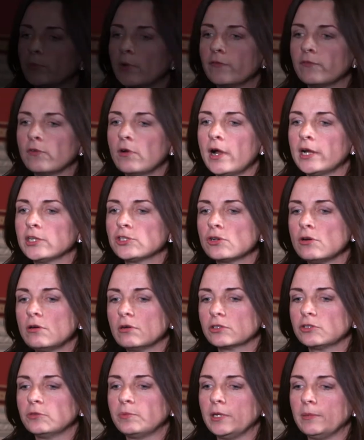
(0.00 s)
Whenever I
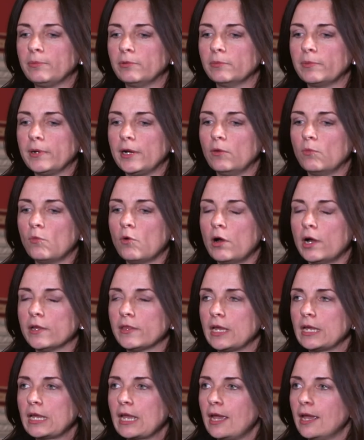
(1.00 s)
talk to people about why
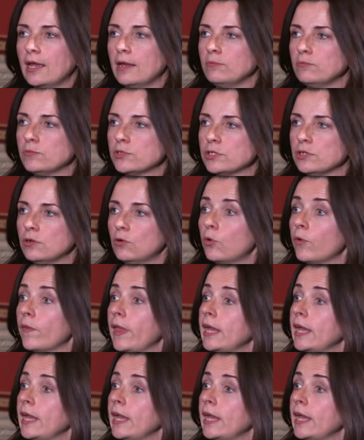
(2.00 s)
they came to or